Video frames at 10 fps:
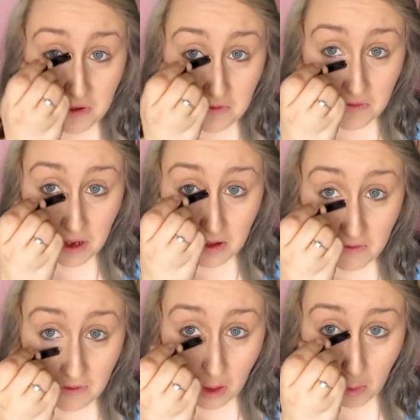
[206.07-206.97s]
a concealer
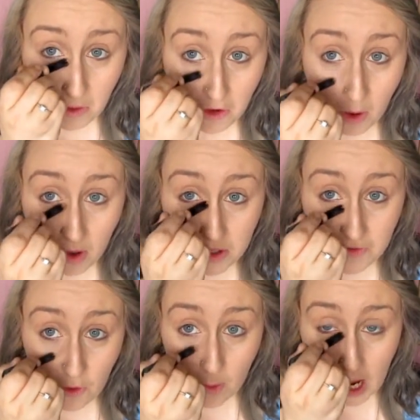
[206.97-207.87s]
that's a bit too orange
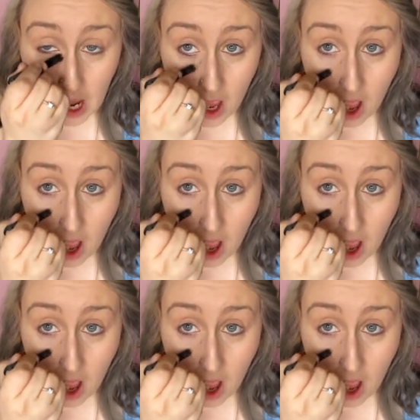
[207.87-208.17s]
for me